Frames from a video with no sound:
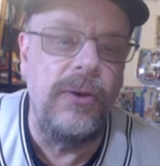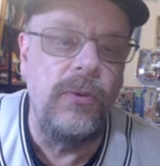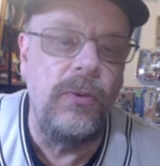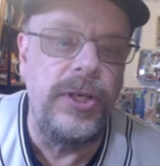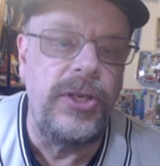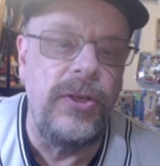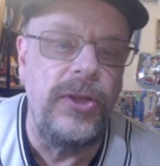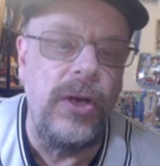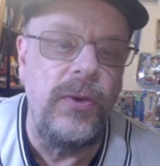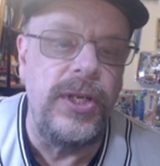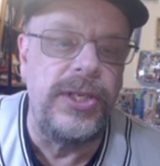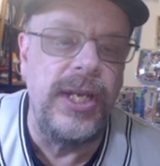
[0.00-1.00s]
what you'll
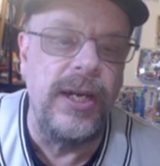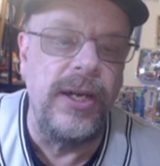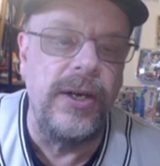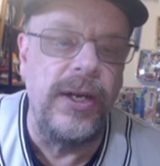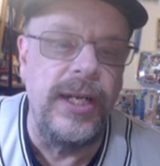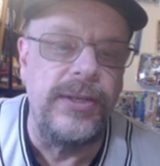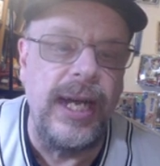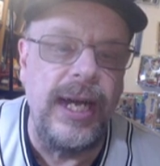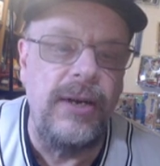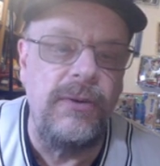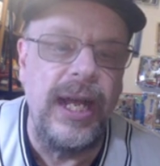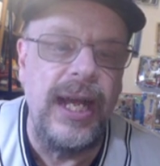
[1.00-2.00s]
notice here is I
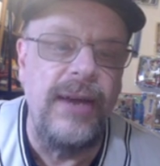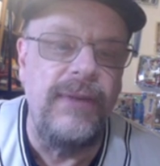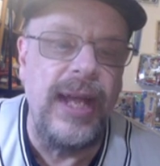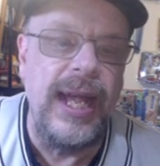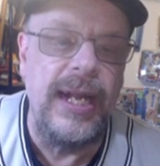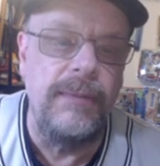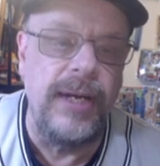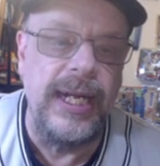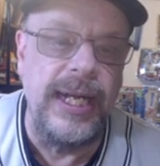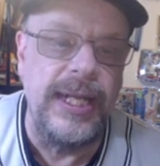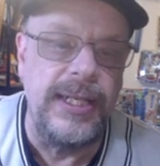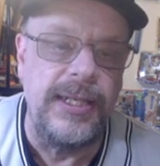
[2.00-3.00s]
don't have
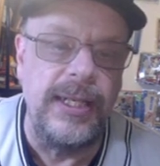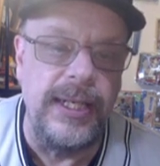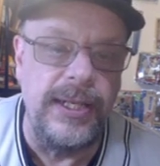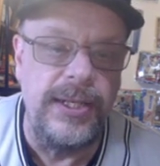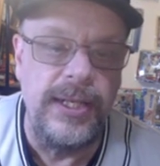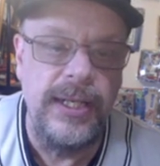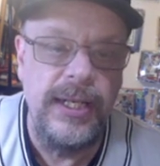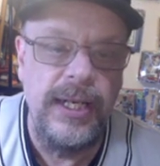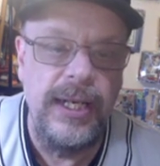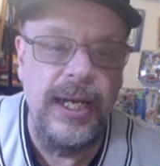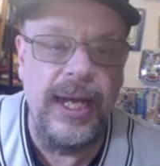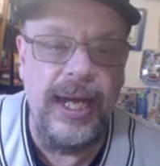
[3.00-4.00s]
anybody on this list,
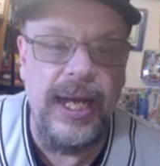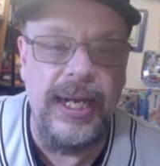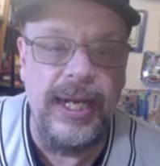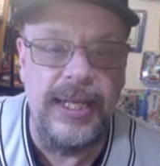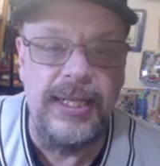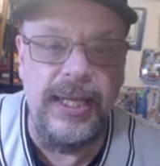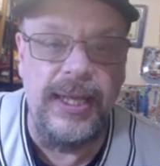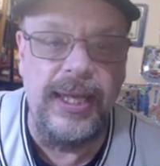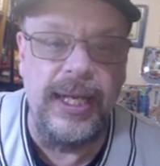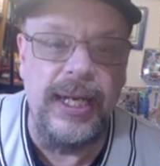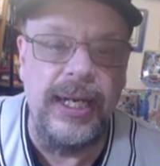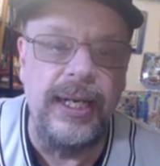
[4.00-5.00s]
and that's the
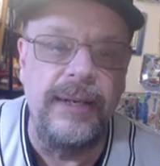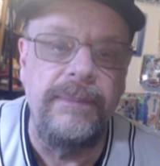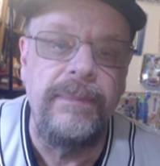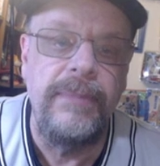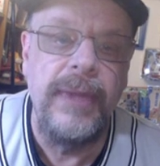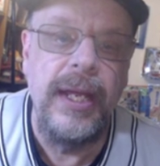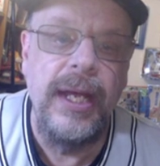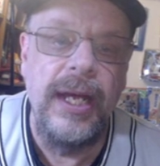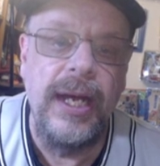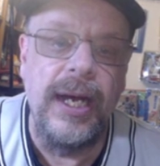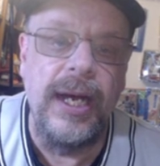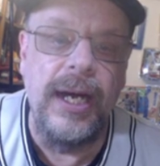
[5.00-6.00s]
thing.
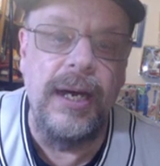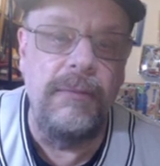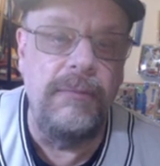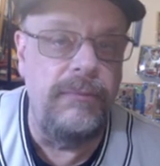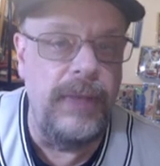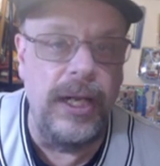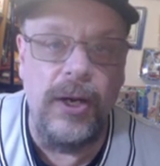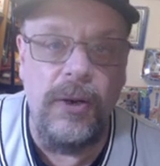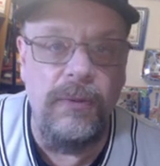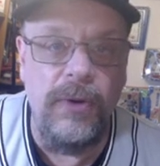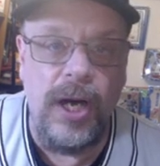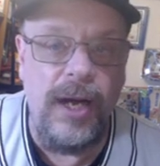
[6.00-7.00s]
Um, you
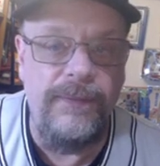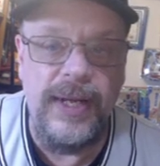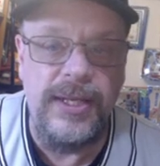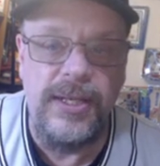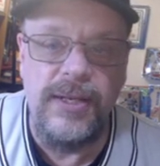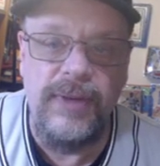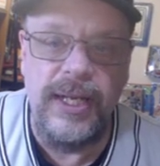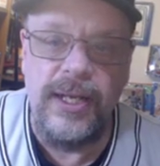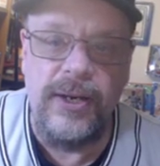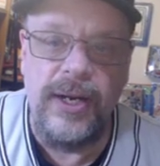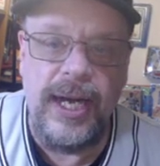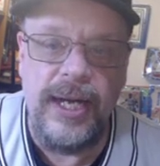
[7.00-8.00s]
know, offensively,
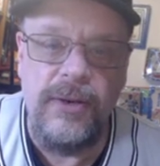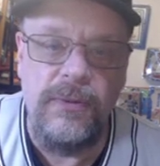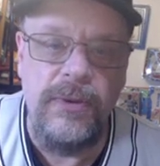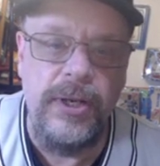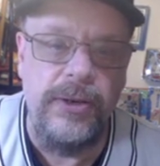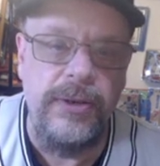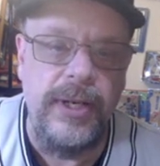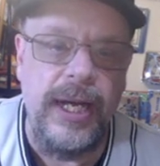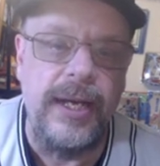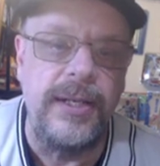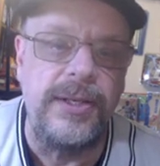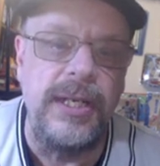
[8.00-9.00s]
there I don't. You're
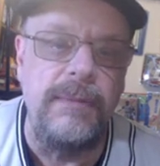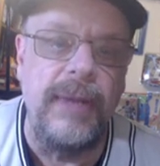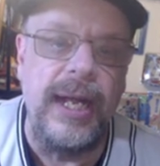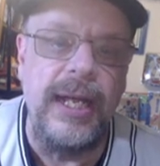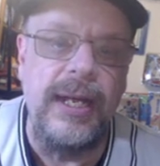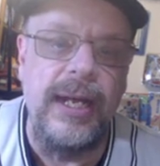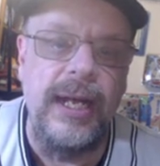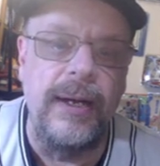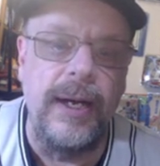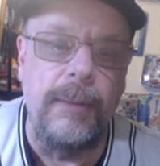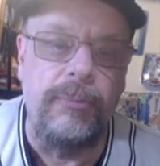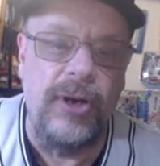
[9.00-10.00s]
not going to see many
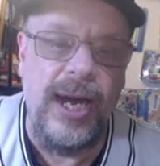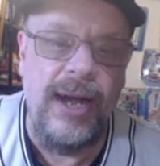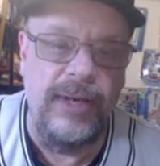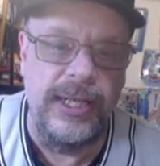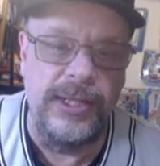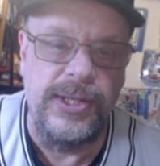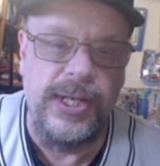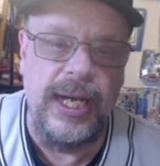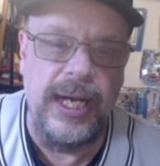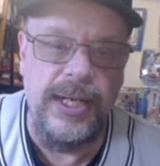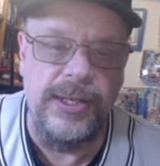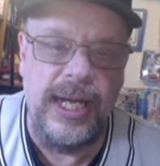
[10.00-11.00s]
uh, Providence
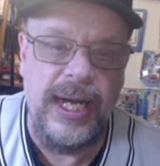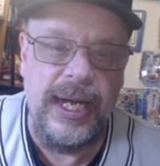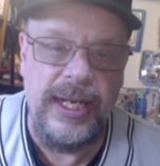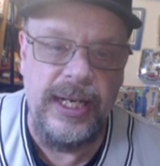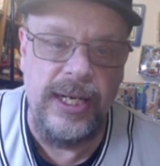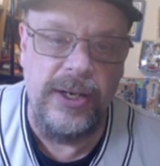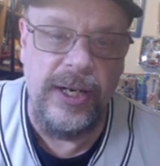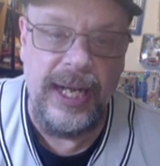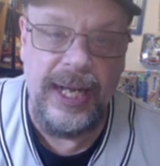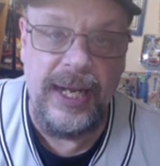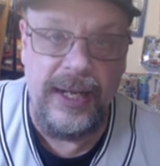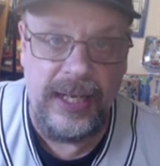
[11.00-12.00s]
guys on here.
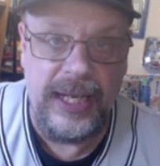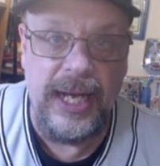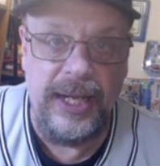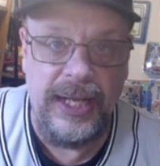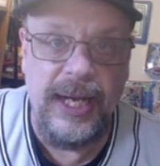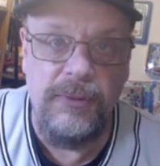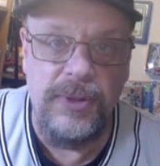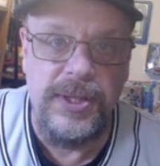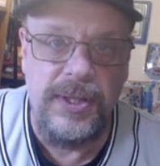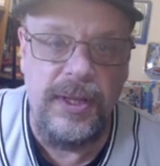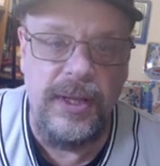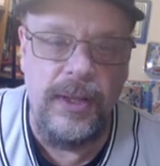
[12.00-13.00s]
And again, that
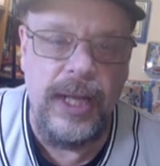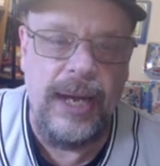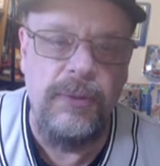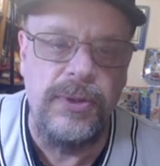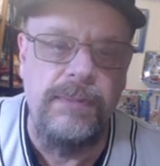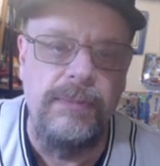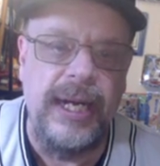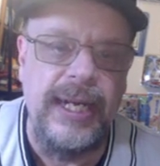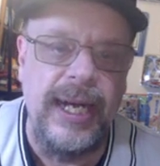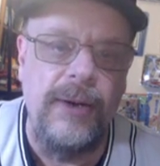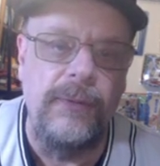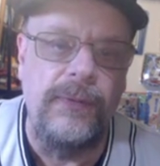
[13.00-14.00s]
was that was my
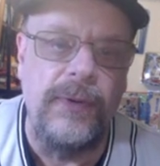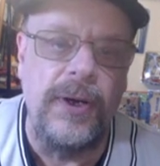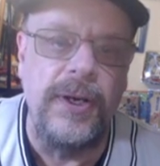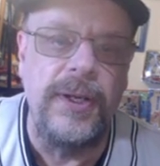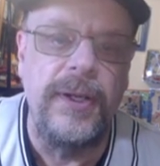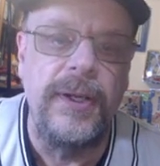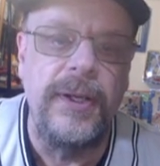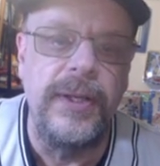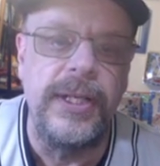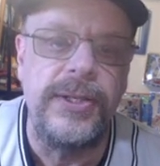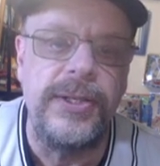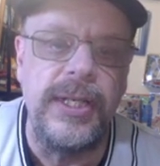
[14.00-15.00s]
downfall
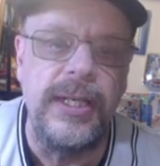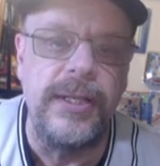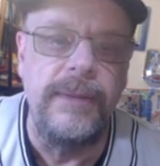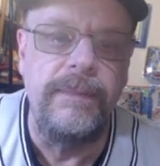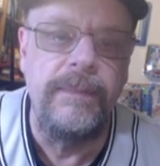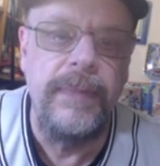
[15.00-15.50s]
this season.